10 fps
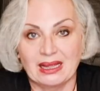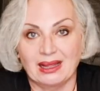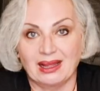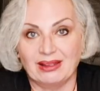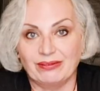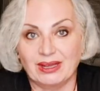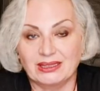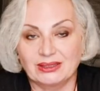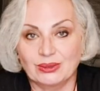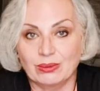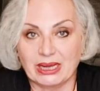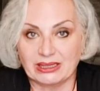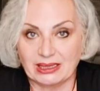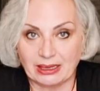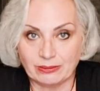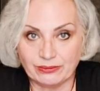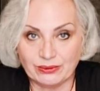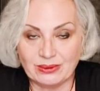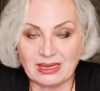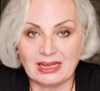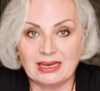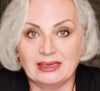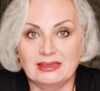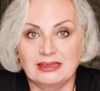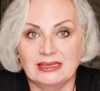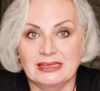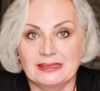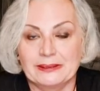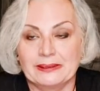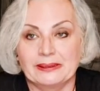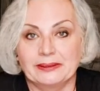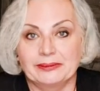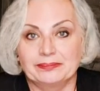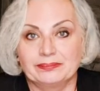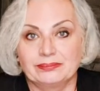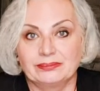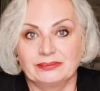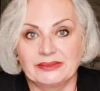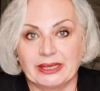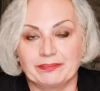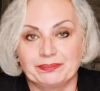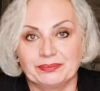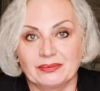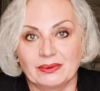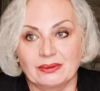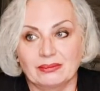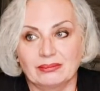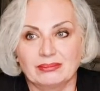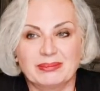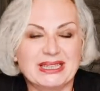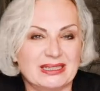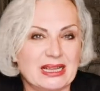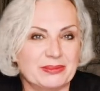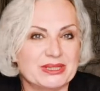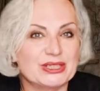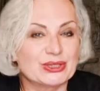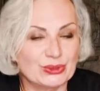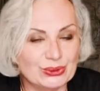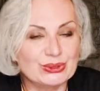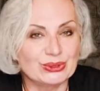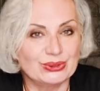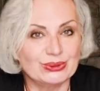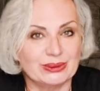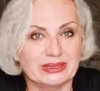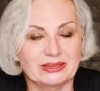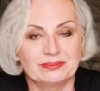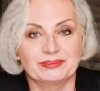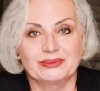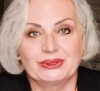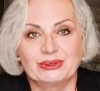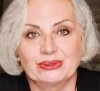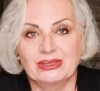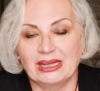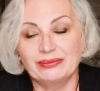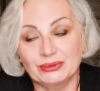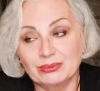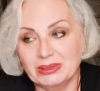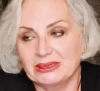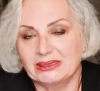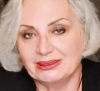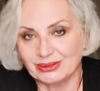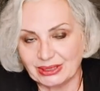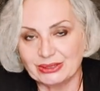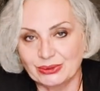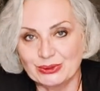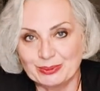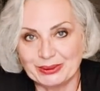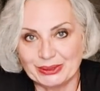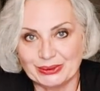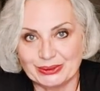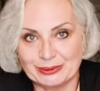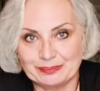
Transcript: I find it quite helpful and um, yeah, many times it's good to do it. You don't have to, but it, it could be good.